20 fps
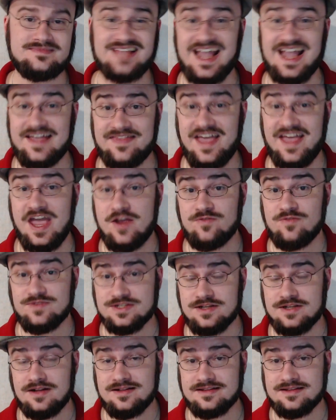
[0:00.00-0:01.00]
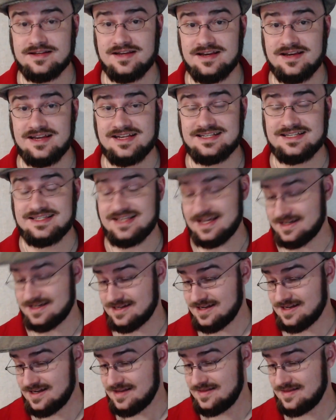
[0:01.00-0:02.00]
And the end result is that
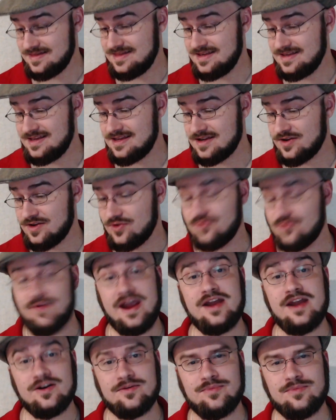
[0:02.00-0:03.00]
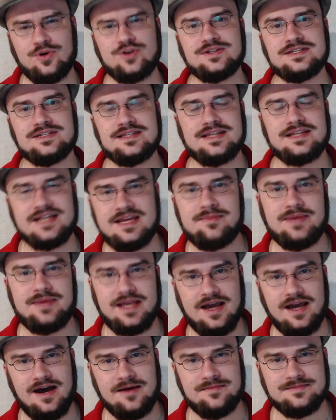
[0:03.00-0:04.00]
the greater person that he
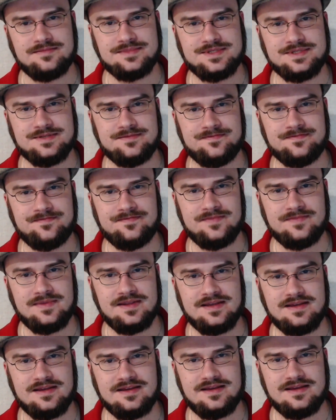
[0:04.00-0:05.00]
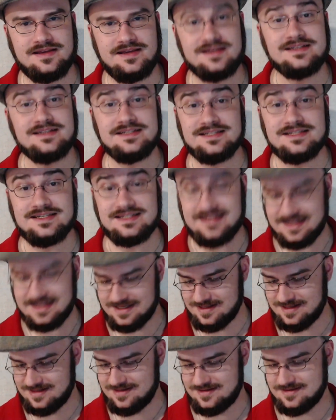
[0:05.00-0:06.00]
becomes is
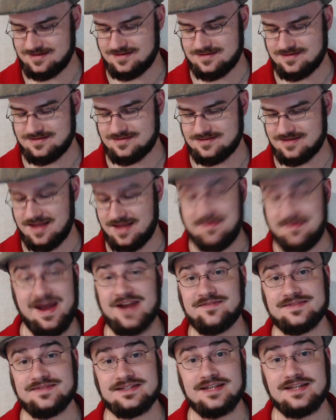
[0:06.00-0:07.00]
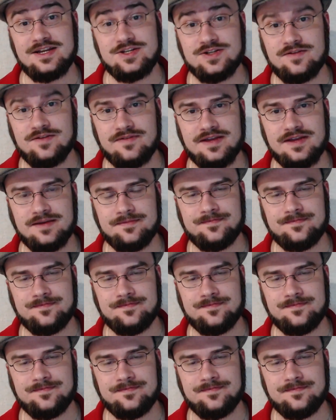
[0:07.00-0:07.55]
still a manifestation of him.